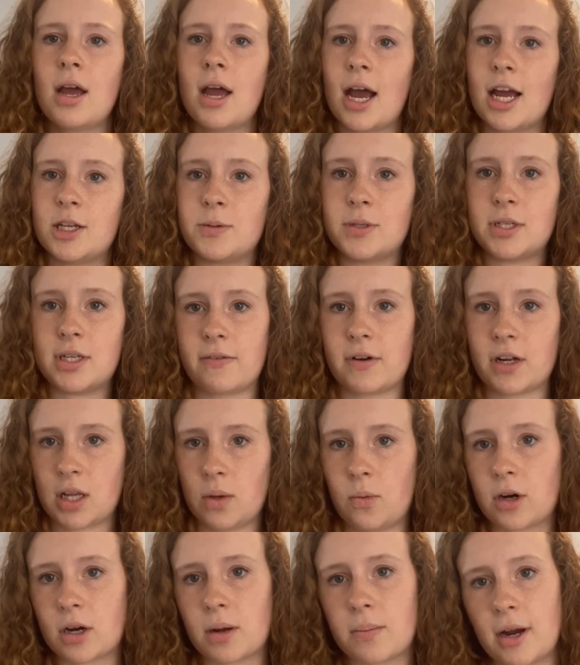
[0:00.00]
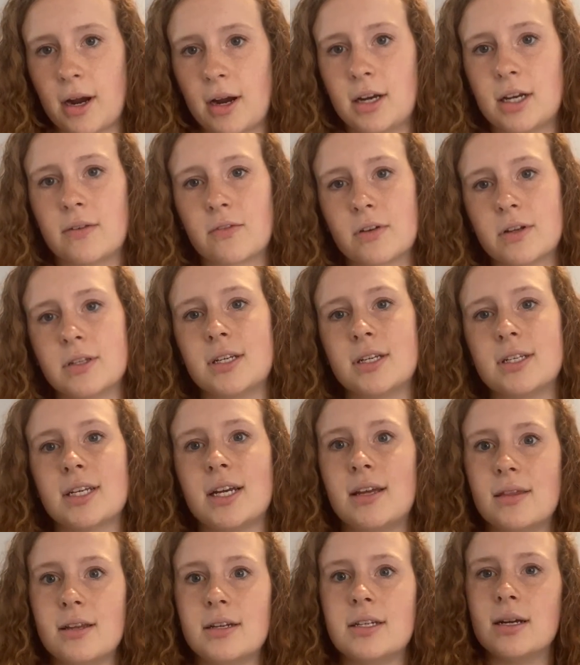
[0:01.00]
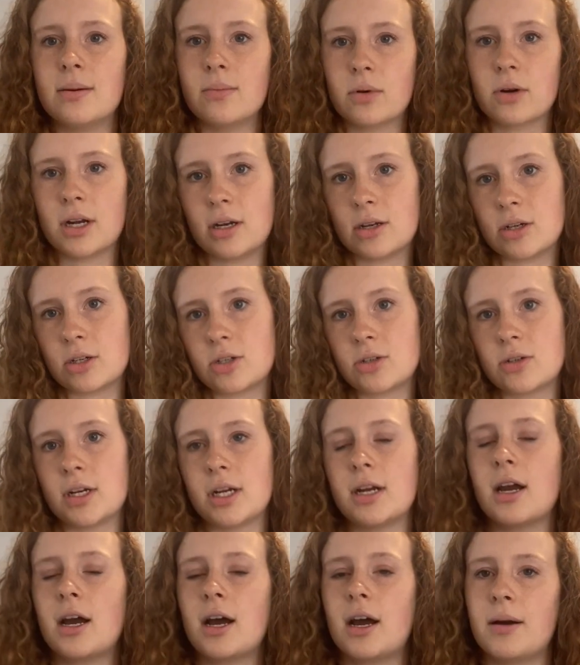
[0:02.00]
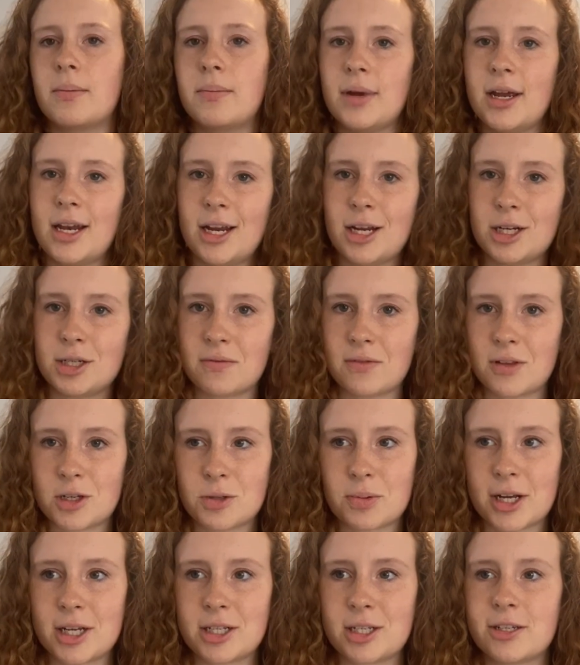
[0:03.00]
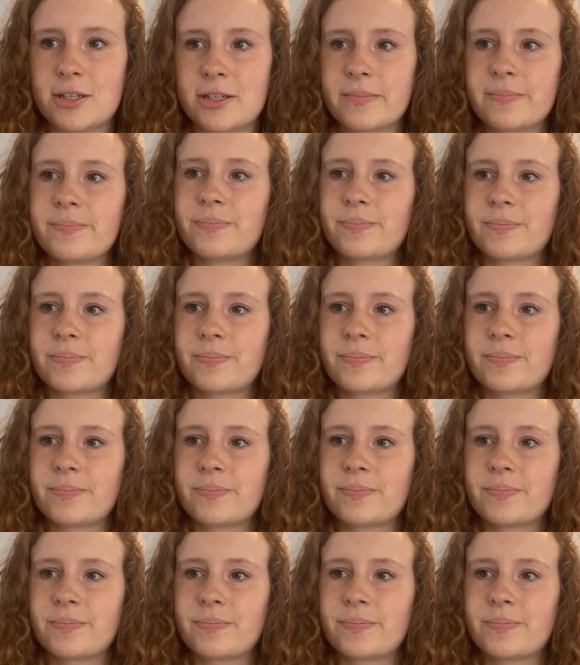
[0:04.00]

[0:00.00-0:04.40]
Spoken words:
And specifically, we're comparing differences in the timber industry in each of these places.